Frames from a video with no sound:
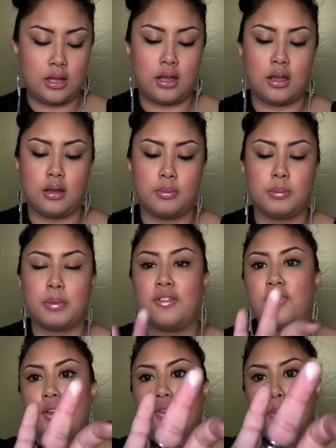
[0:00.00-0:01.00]
But my
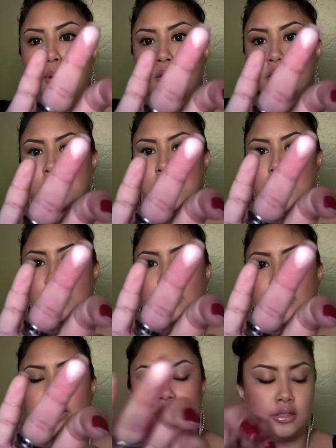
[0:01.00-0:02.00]
favorite part is the
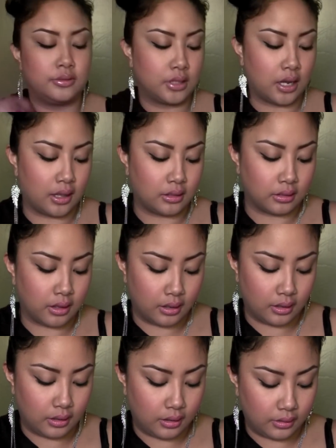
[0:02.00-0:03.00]
highlighter. I
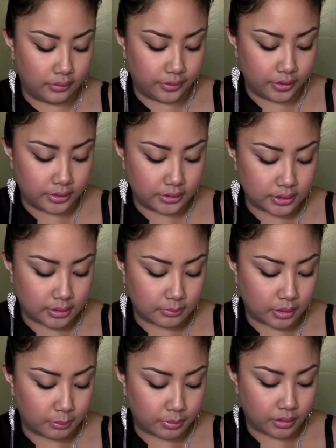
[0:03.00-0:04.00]
love this. I'm
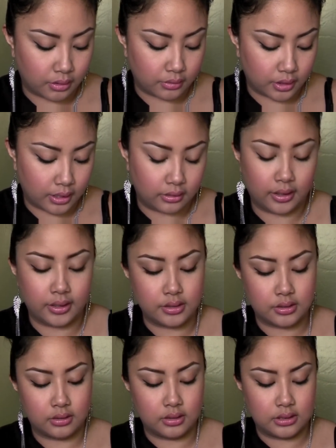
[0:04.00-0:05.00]
like putting all the
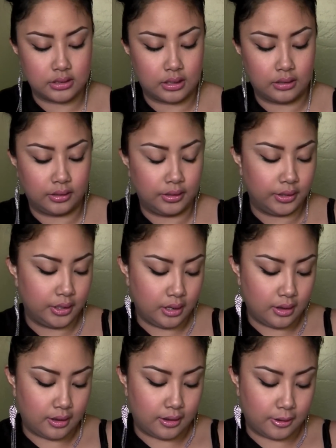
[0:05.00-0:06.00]
highlighters on this side.
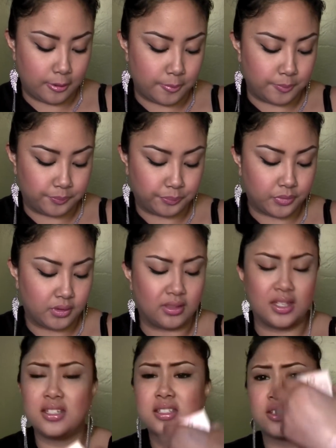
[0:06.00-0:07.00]

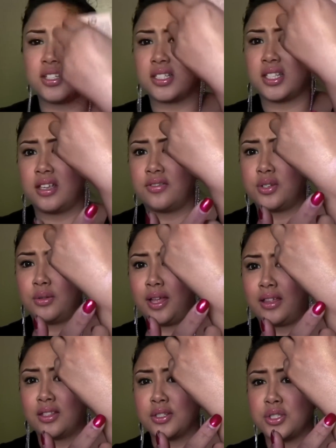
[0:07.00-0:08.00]
This just gives you
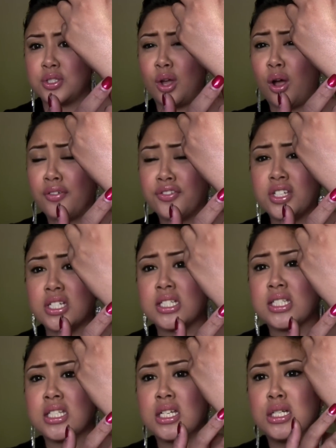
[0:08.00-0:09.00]
like the
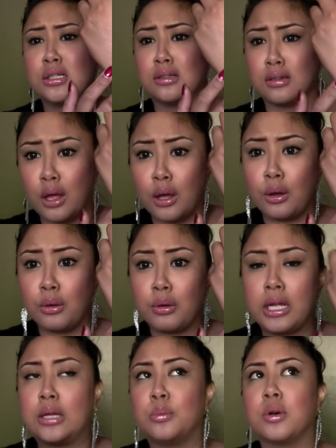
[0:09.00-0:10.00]
softest
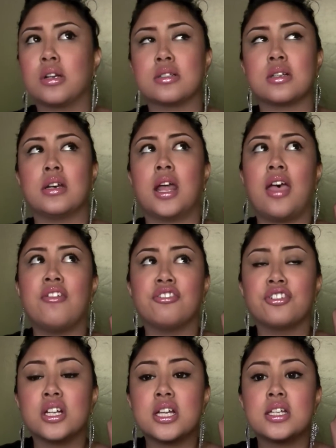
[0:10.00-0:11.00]
glow. It works on
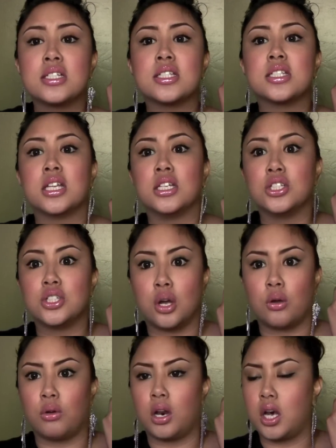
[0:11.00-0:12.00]
every skin
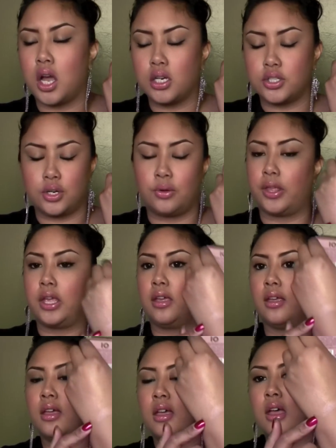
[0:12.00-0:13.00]
tone, not
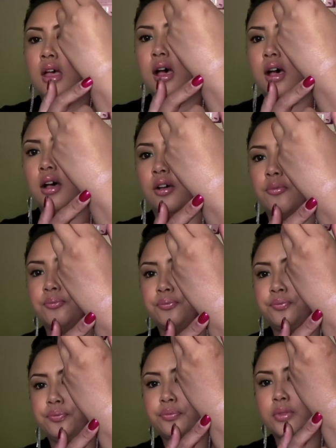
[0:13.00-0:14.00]
joking.
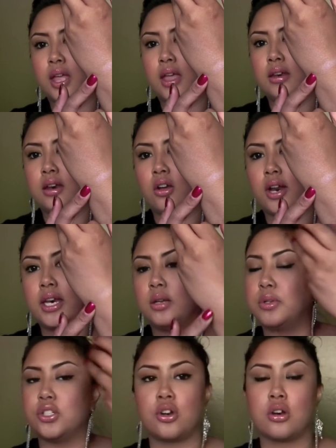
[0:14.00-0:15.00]
And on
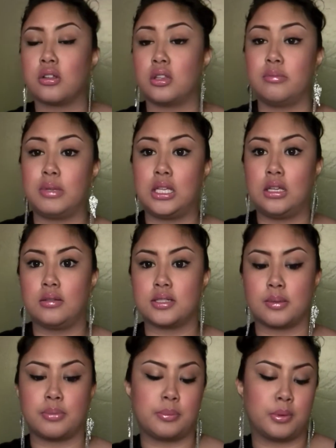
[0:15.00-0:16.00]
anyone darker than me,
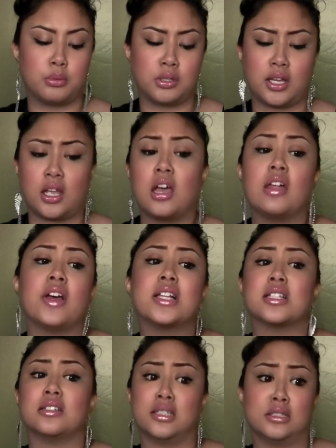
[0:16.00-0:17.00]
some people were like, oh,
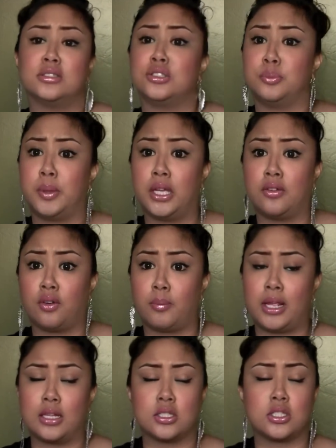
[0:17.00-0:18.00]
that's a little too pink for
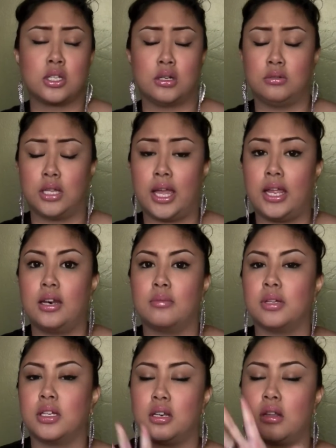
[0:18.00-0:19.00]
me. It's so light.
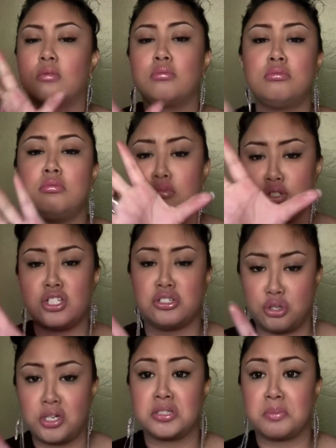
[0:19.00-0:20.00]
I'm like,
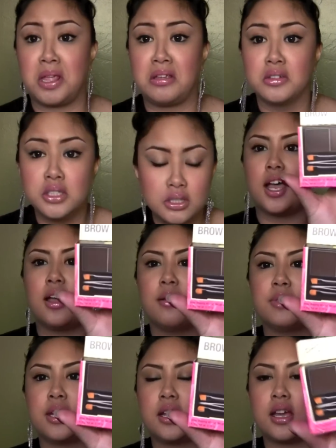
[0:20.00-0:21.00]
just trust me.
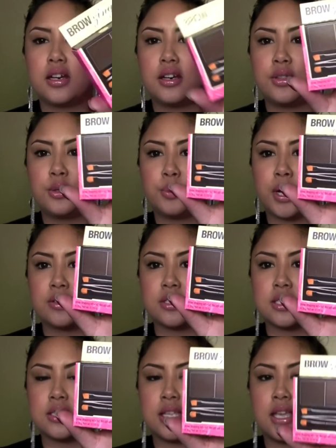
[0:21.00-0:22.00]
Then I got another
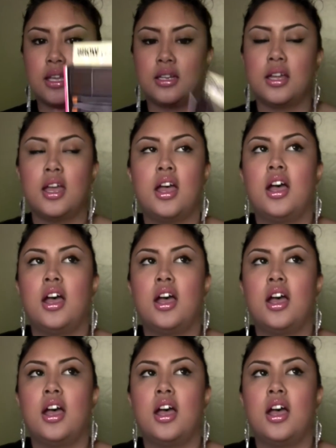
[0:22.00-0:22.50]
browsings kit.